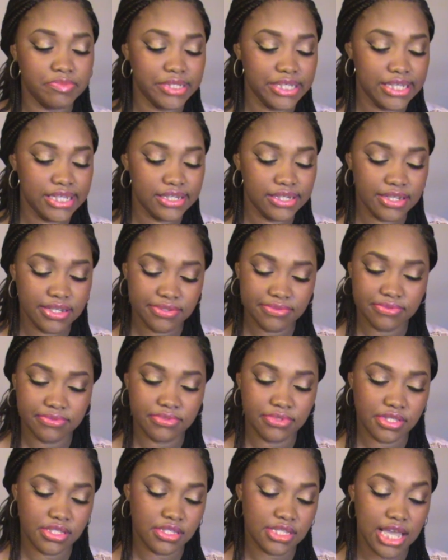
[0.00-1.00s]
But
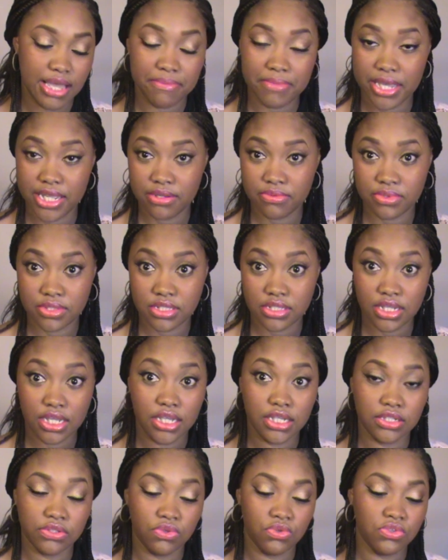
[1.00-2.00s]
since I made a
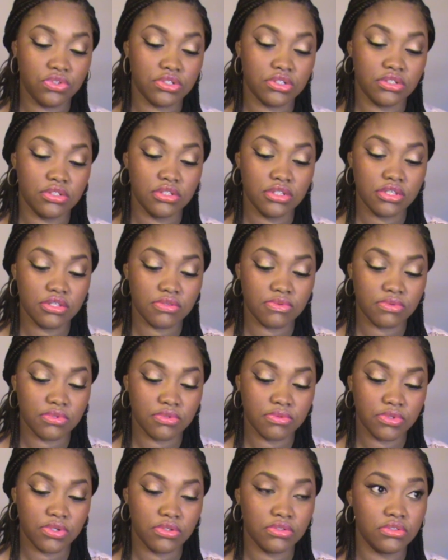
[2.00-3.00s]
mistake and ordered this one,
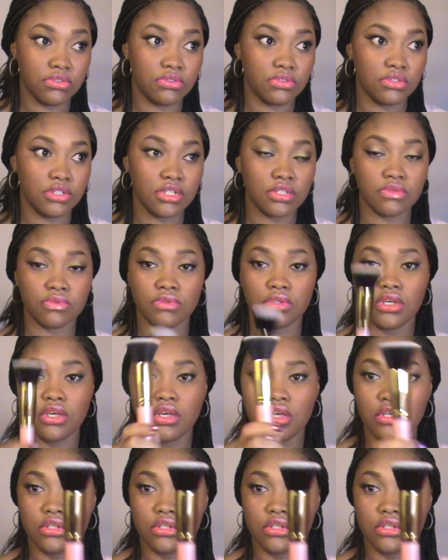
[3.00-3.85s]
I'm going to use this one.